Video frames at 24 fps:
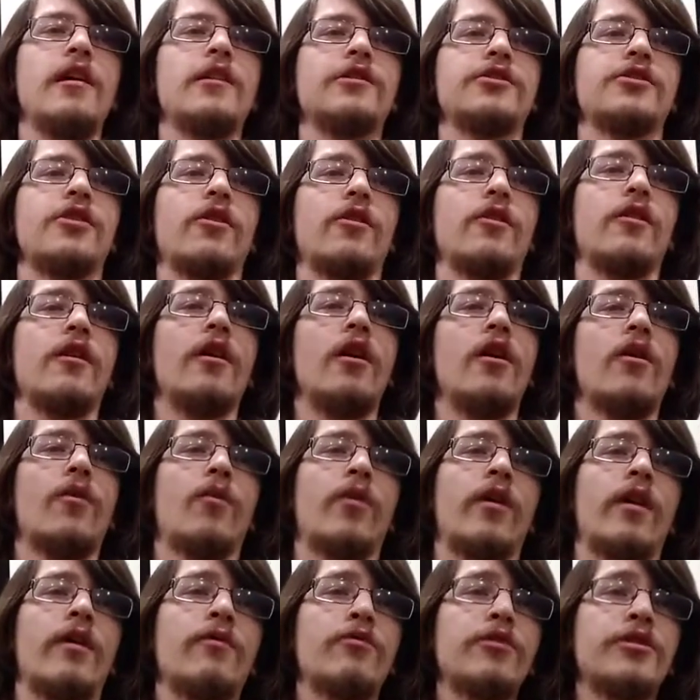So
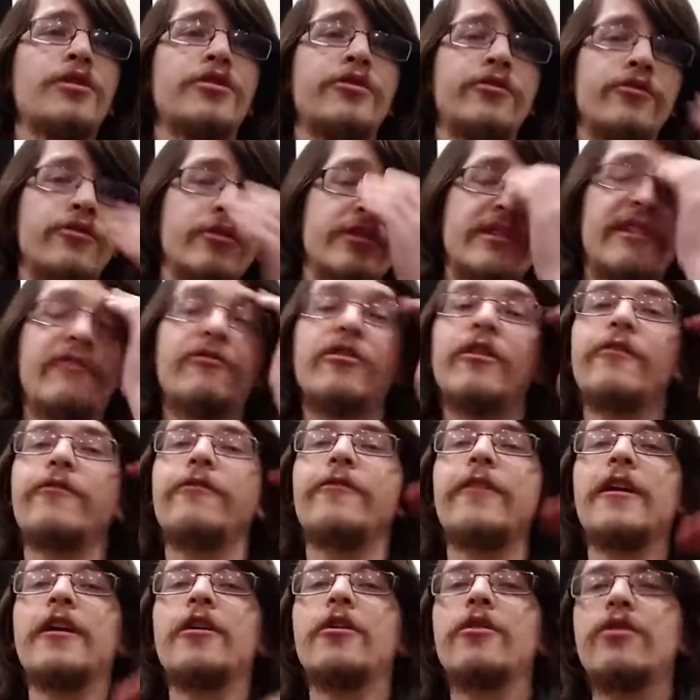what I want to do is I want to
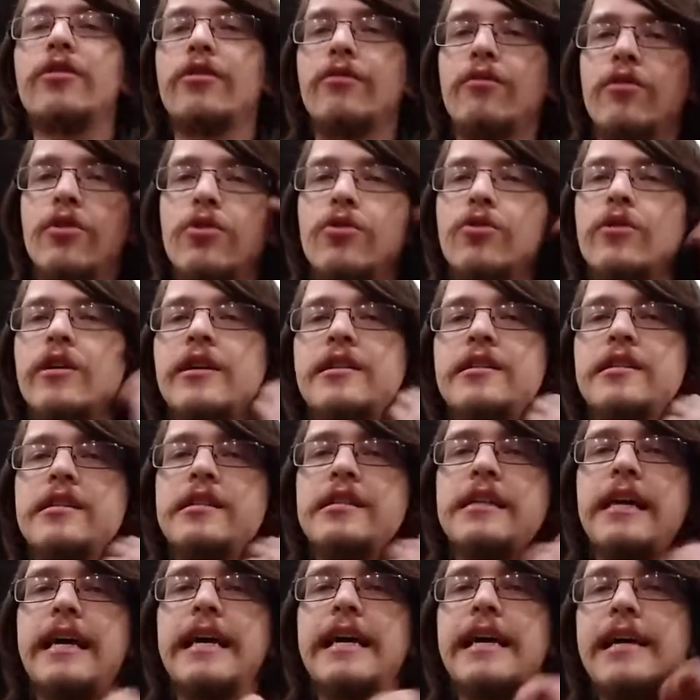finger through and
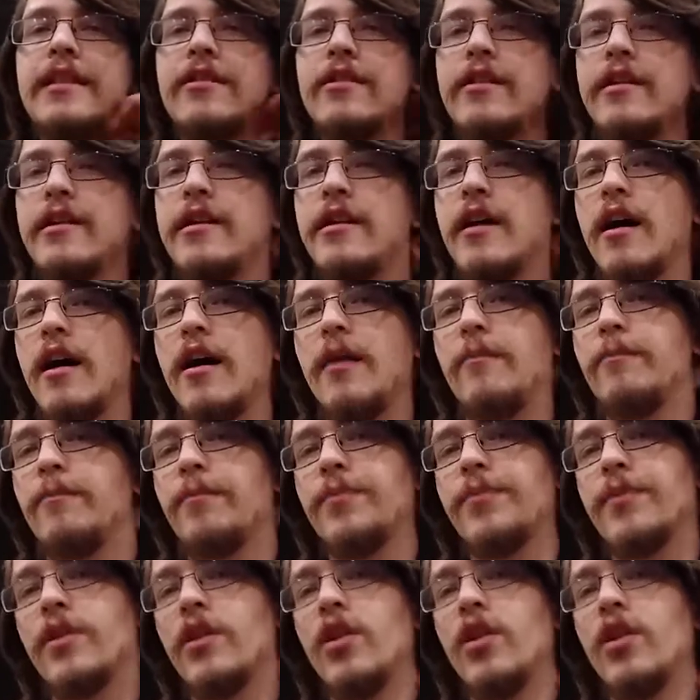say the